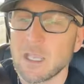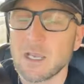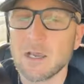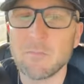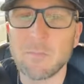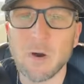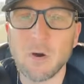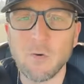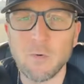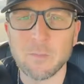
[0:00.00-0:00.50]

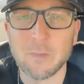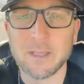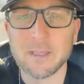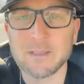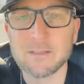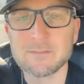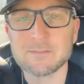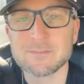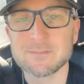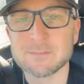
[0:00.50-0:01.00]
Come on,
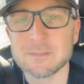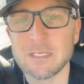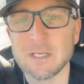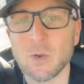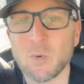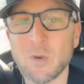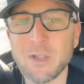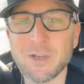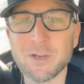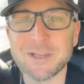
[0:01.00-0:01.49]
man.
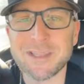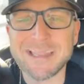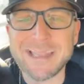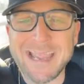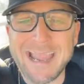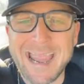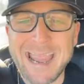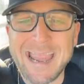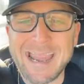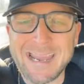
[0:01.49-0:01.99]
We are in
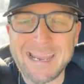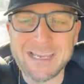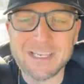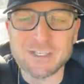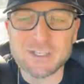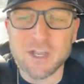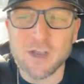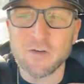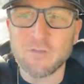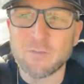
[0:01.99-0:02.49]
the
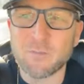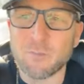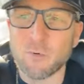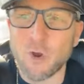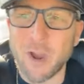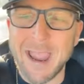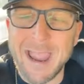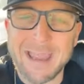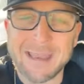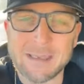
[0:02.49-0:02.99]
age of
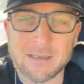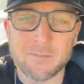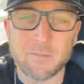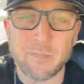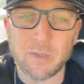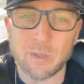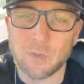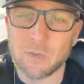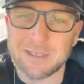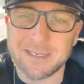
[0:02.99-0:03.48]
brand
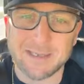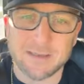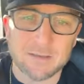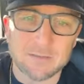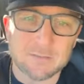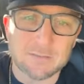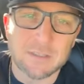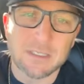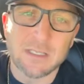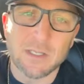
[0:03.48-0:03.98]
building.
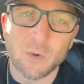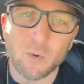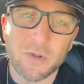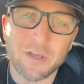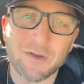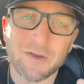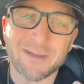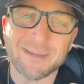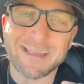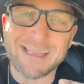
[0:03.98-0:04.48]

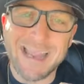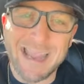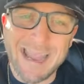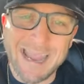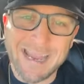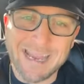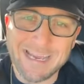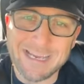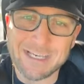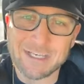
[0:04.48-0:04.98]
We are in the
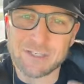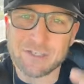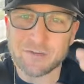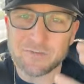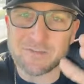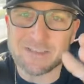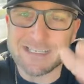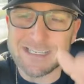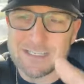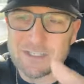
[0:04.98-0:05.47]
age
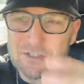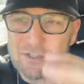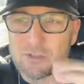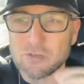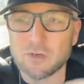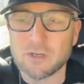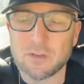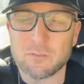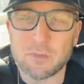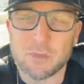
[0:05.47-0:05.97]
of
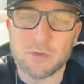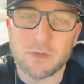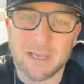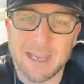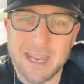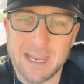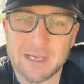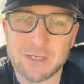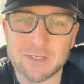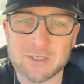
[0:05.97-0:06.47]
digital
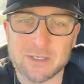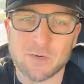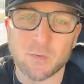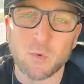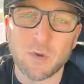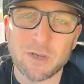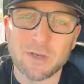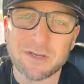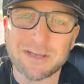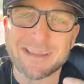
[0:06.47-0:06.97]
communication.
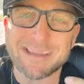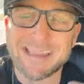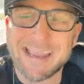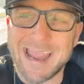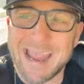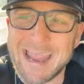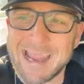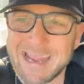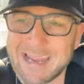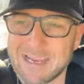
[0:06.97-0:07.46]
We are in
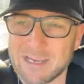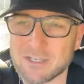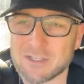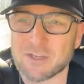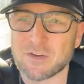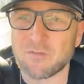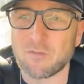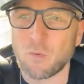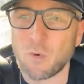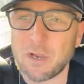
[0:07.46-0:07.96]
the
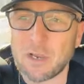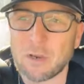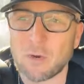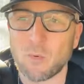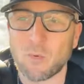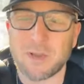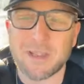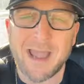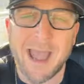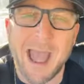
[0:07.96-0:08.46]
age of where
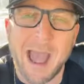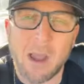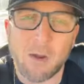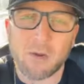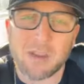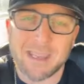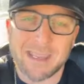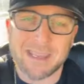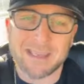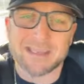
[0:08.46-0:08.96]
when
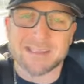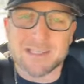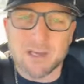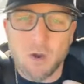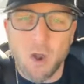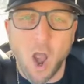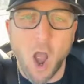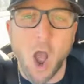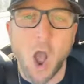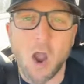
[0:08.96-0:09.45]
our kids
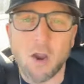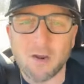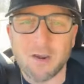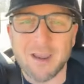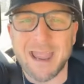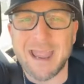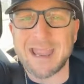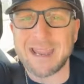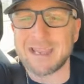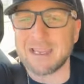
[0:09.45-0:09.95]
are
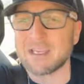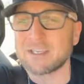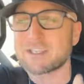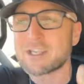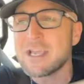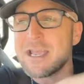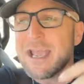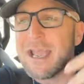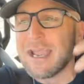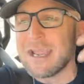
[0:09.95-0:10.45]
our
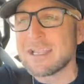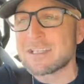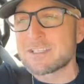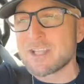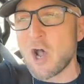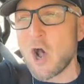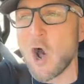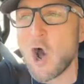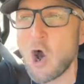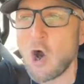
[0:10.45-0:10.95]
age,
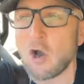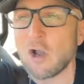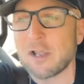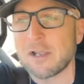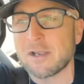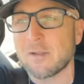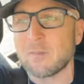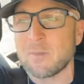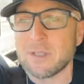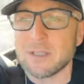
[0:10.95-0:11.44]
it's all
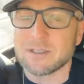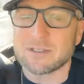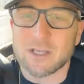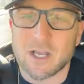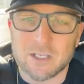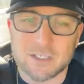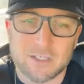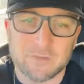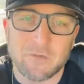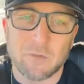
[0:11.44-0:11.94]
going to be
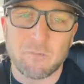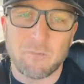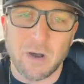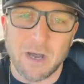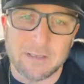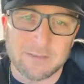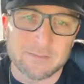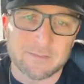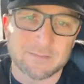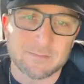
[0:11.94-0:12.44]
touch of a
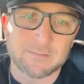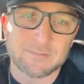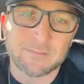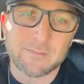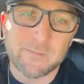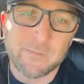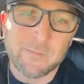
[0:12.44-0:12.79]
button.